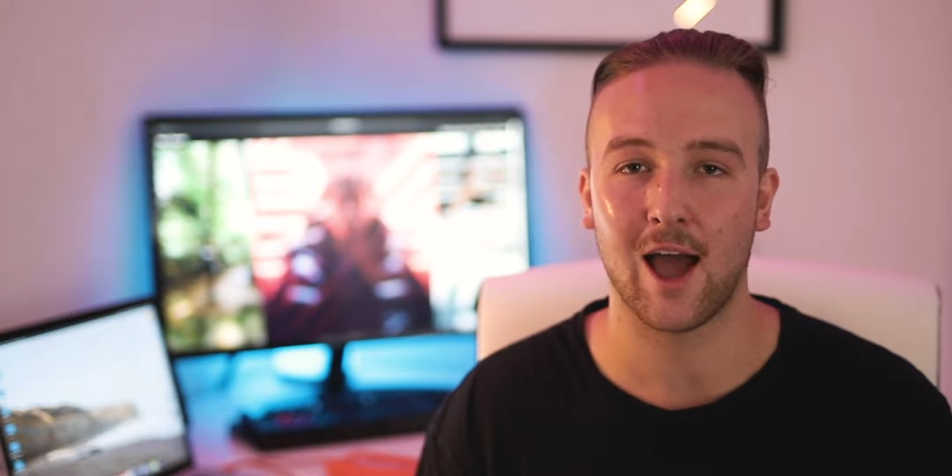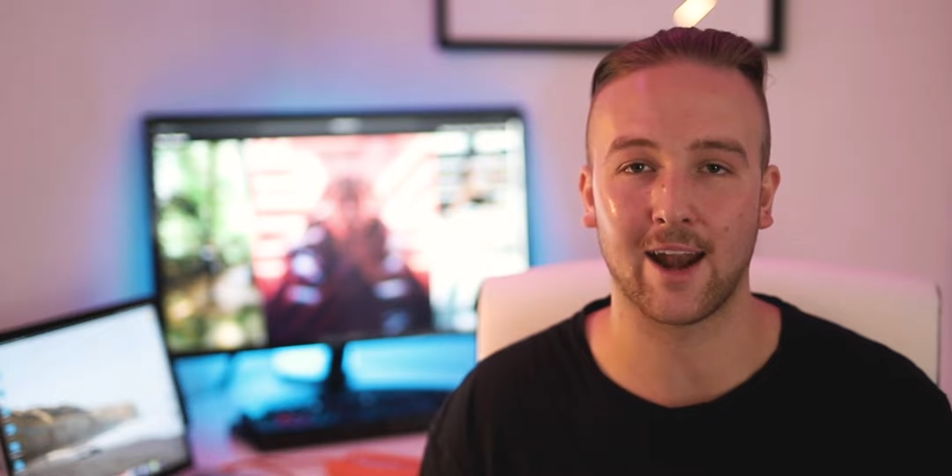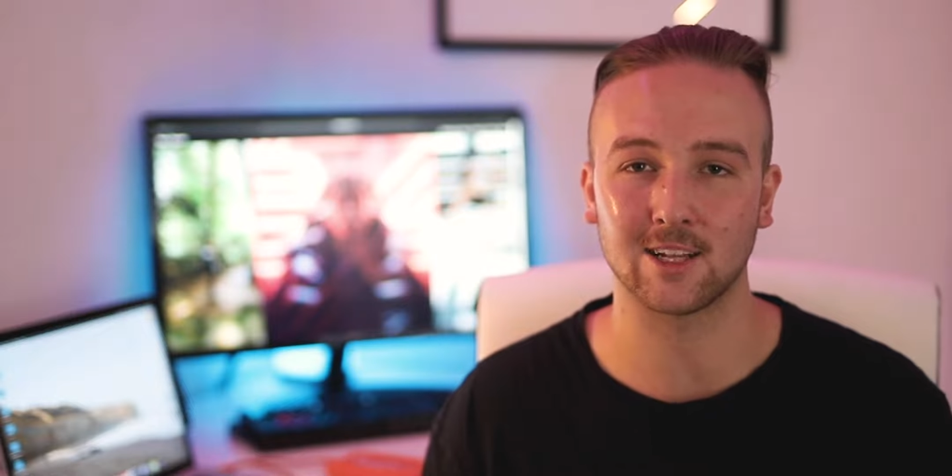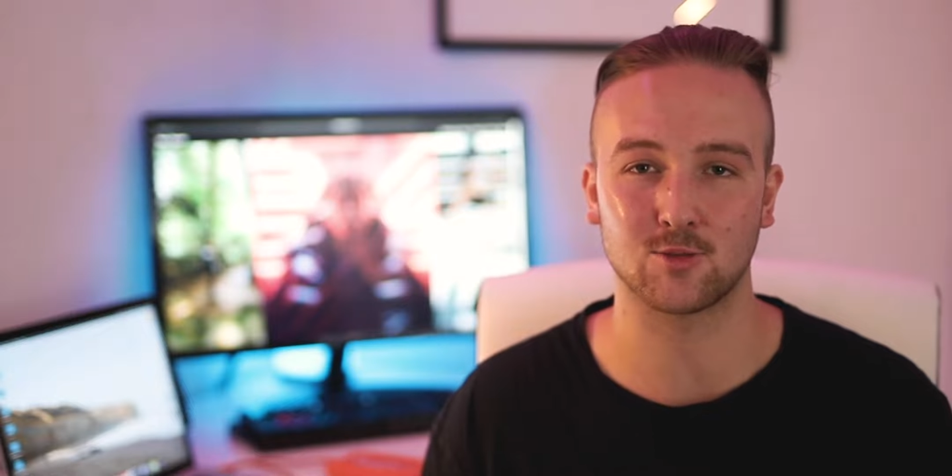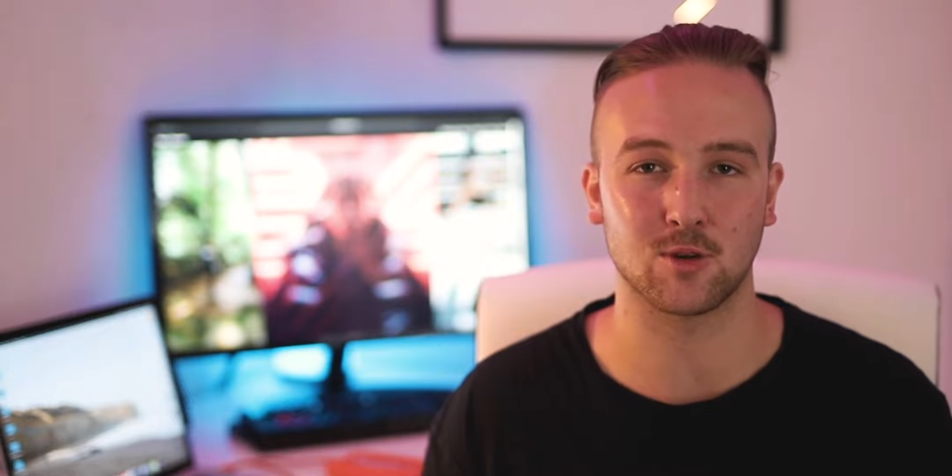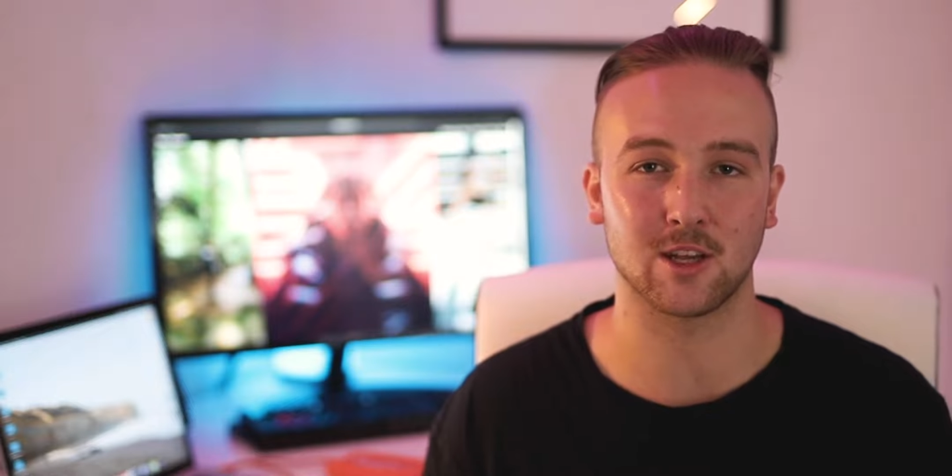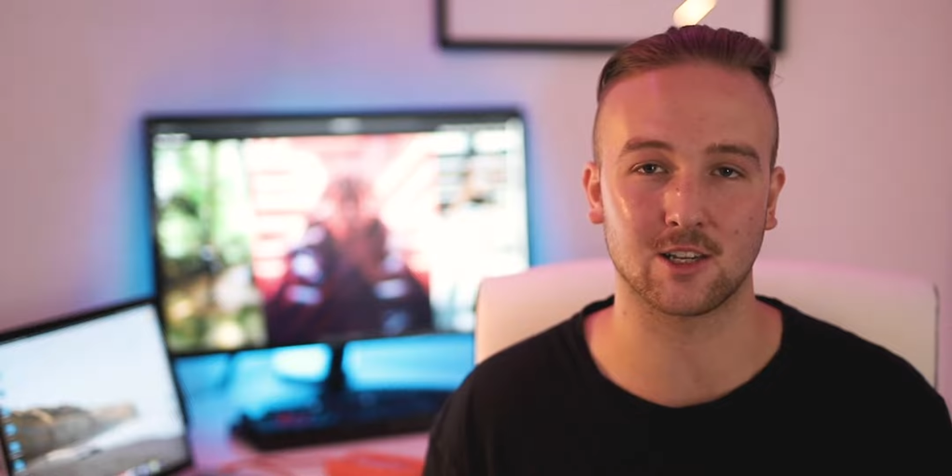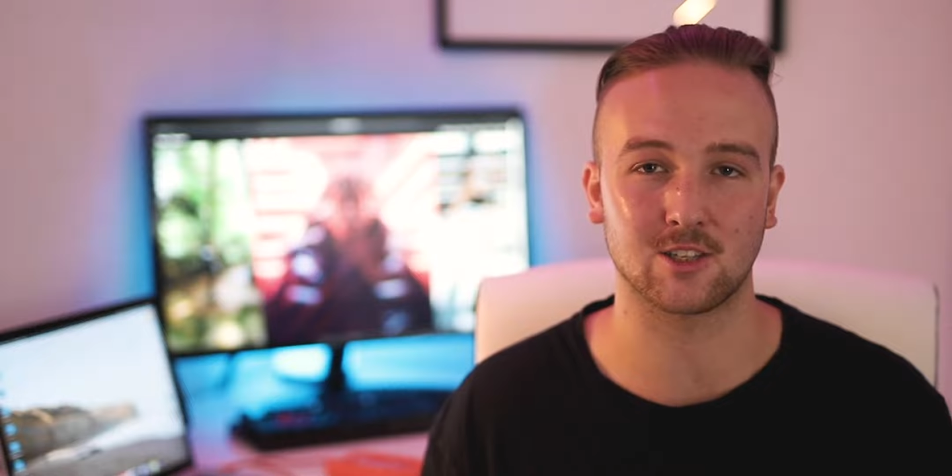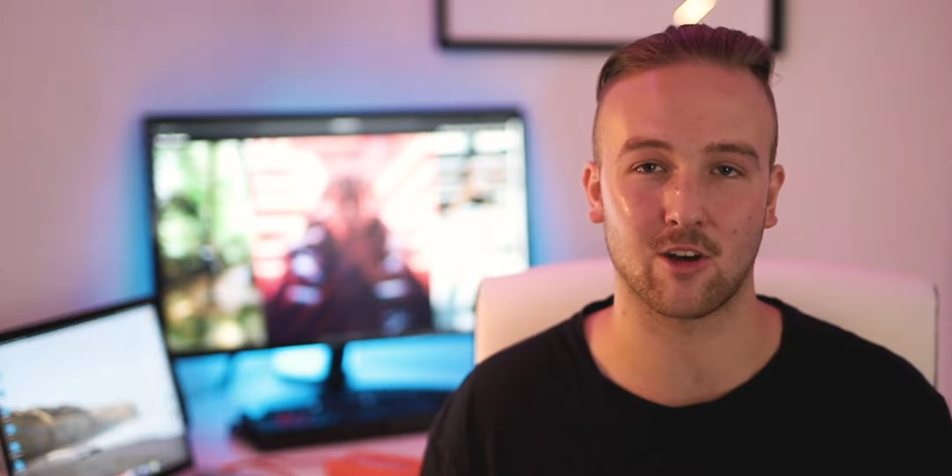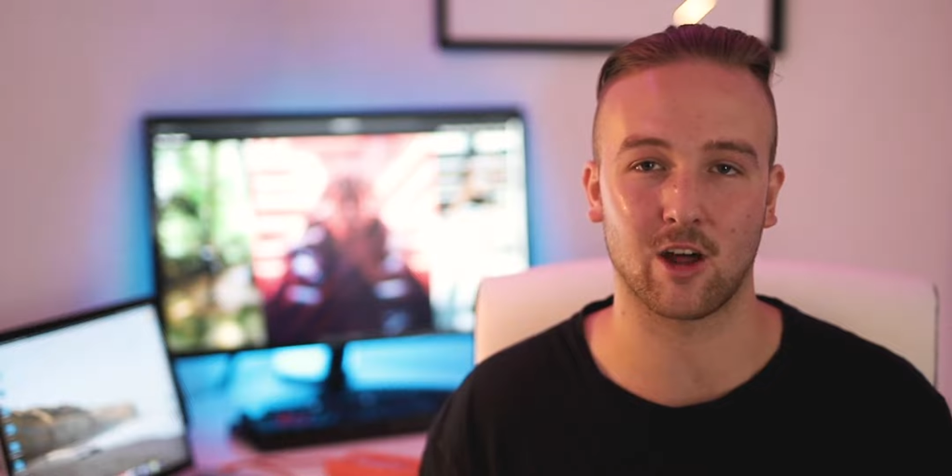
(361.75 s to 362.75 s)
and that's really
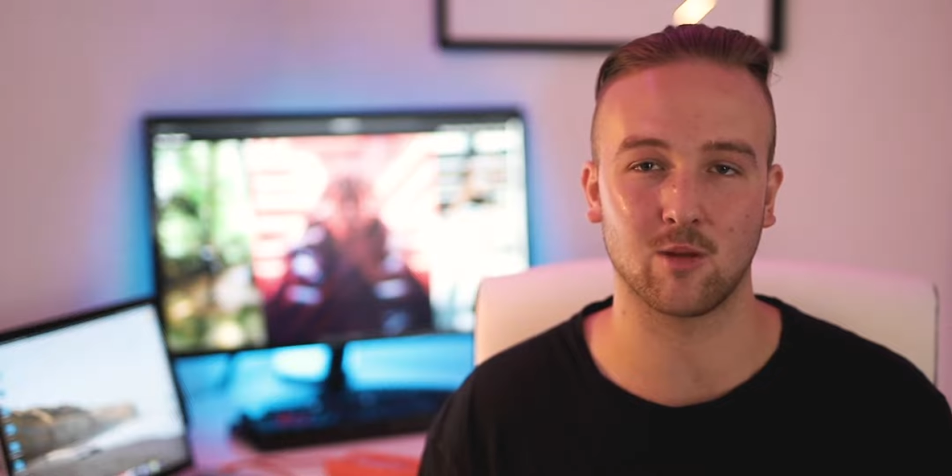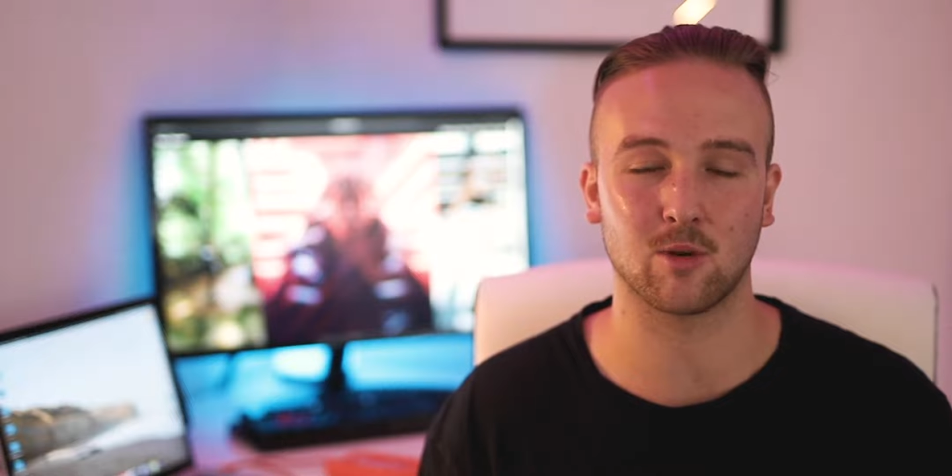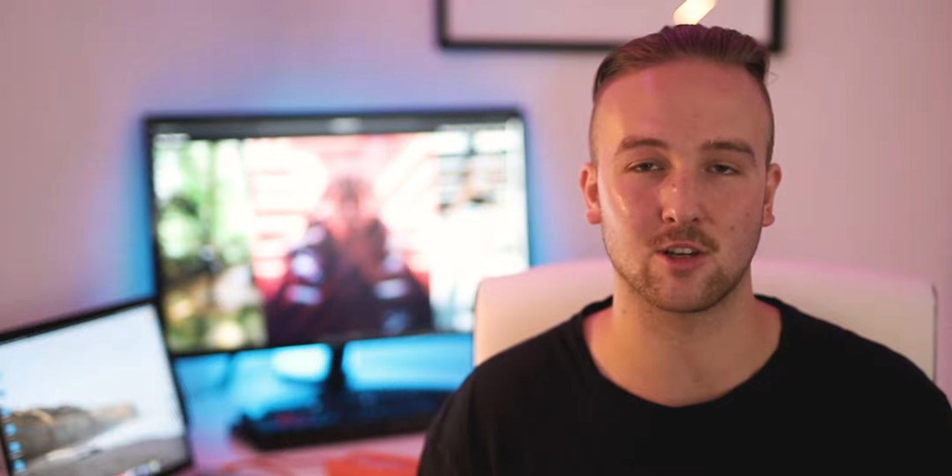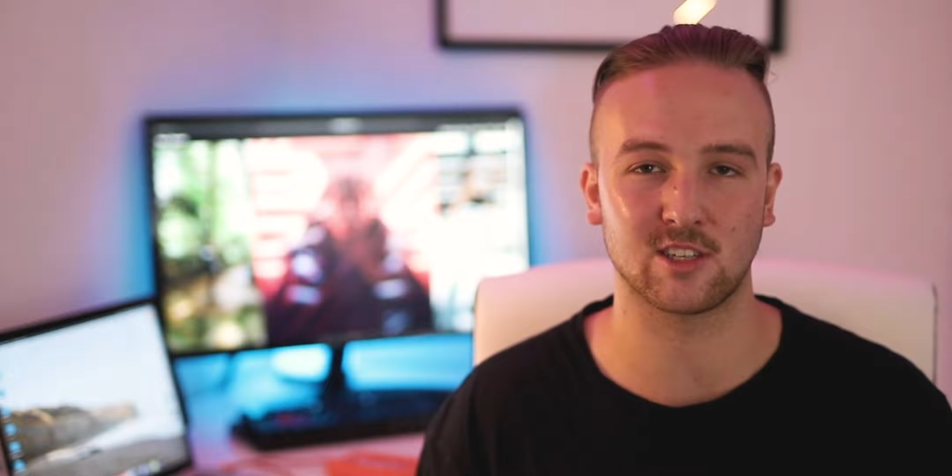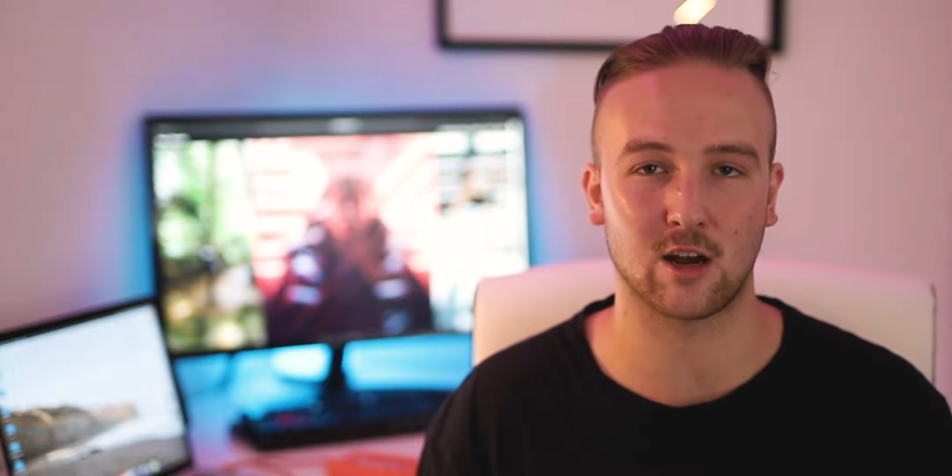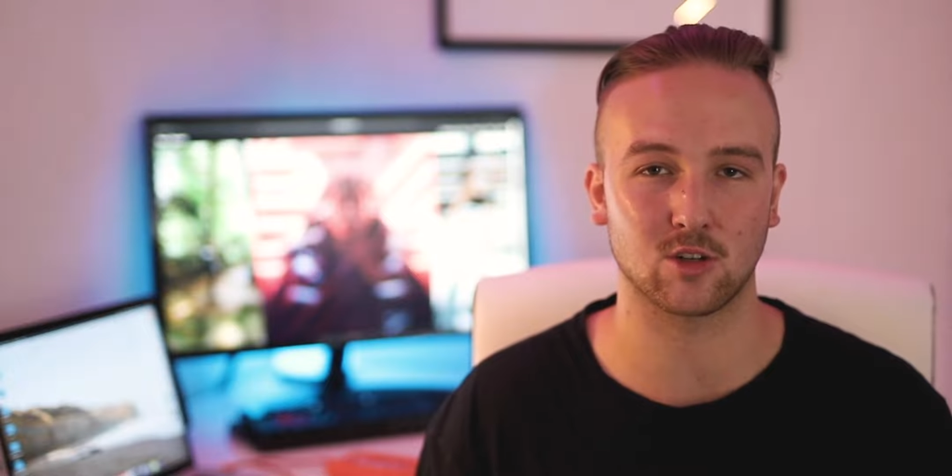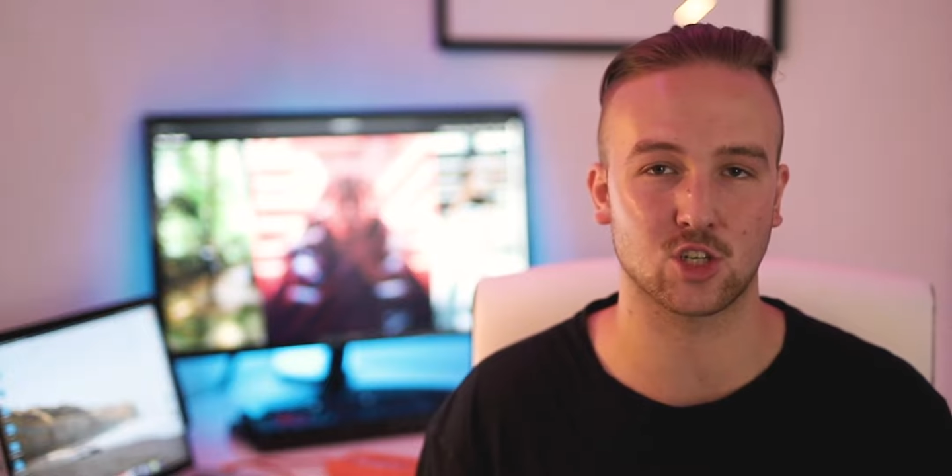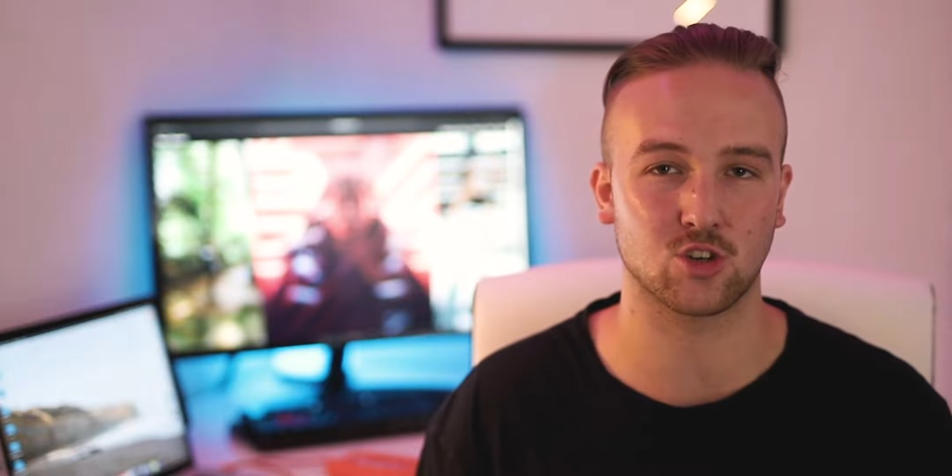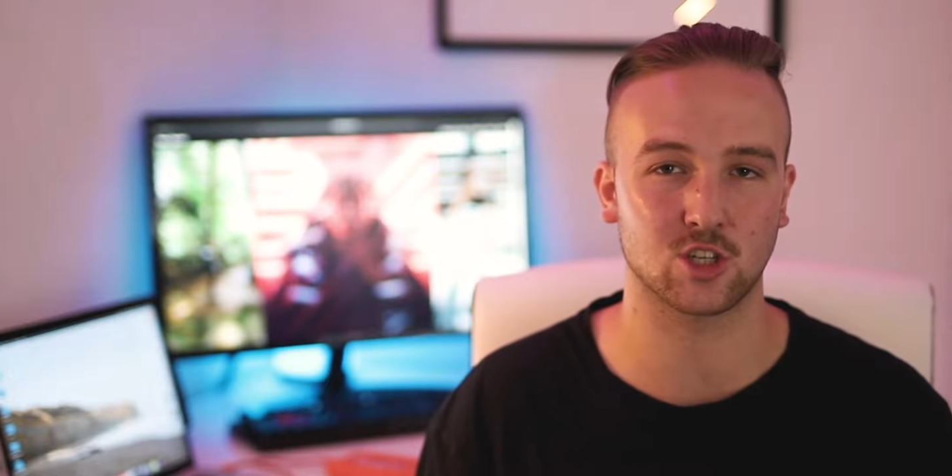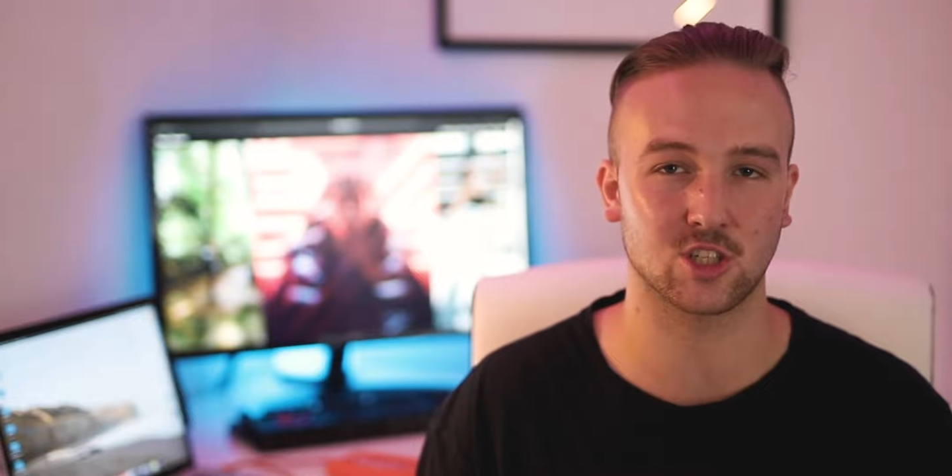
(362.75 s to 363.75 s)
exciting because our
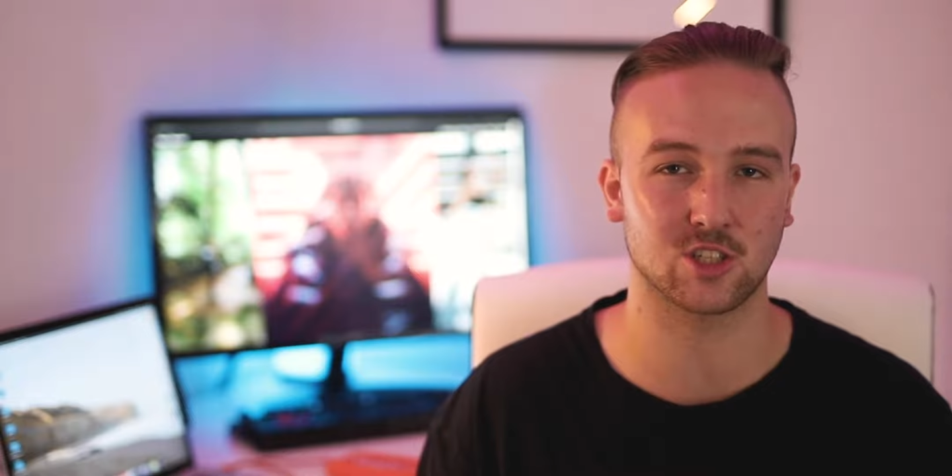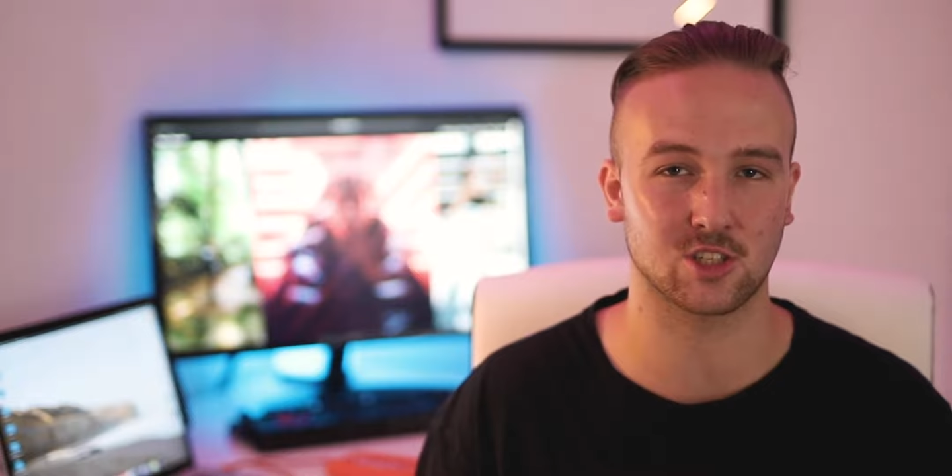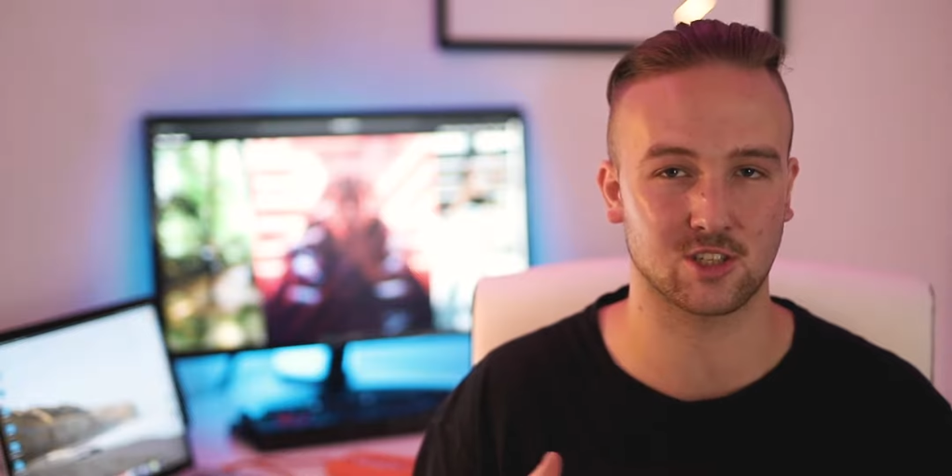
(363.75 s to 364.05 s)
restrictions